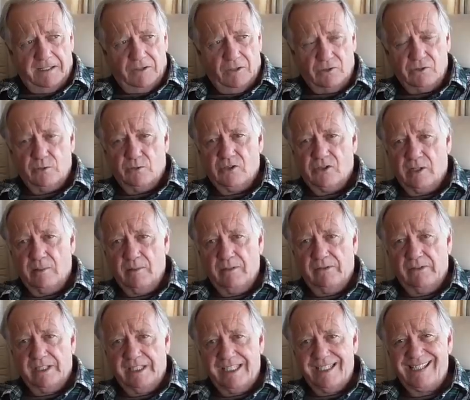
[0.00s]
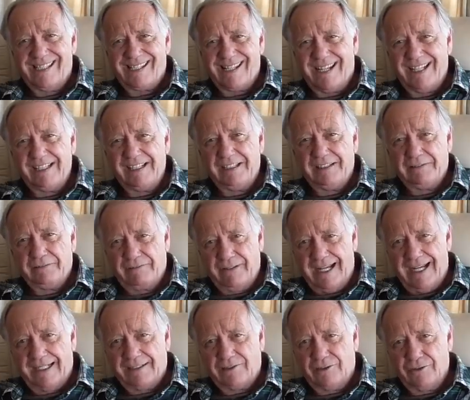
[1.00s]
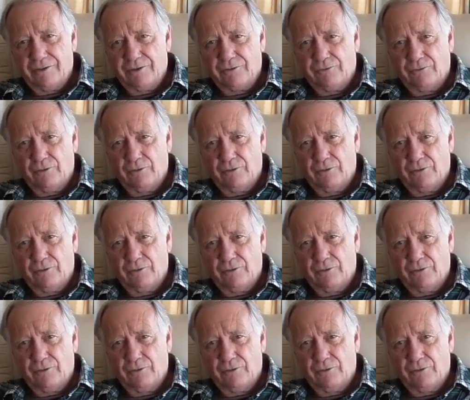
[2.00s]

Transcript: Those were some of the deciding factors